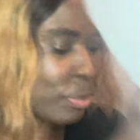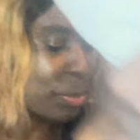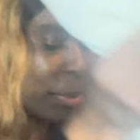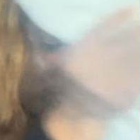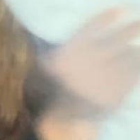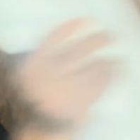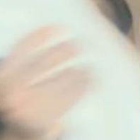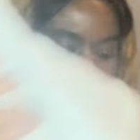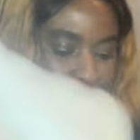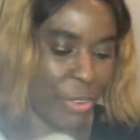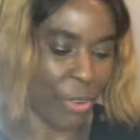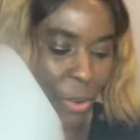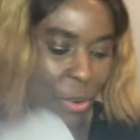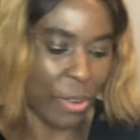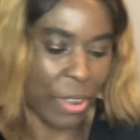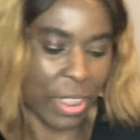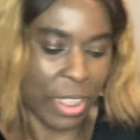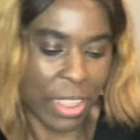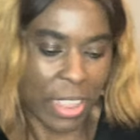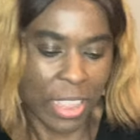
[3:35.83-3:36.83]

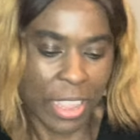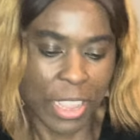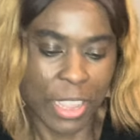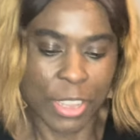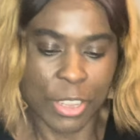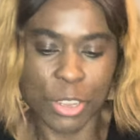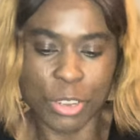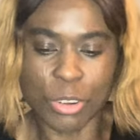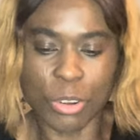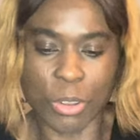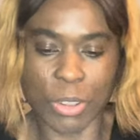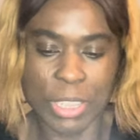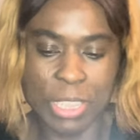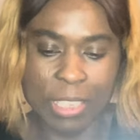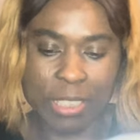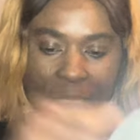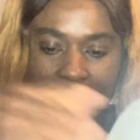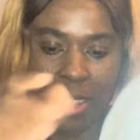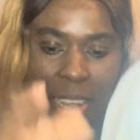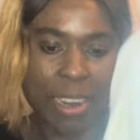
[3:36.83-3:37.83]
beautiful, you know,
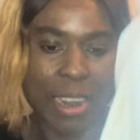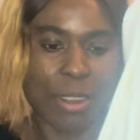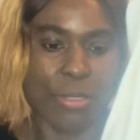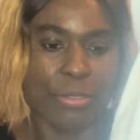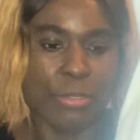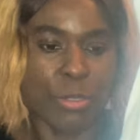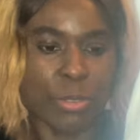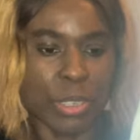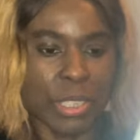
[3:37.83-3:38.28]
is Zara full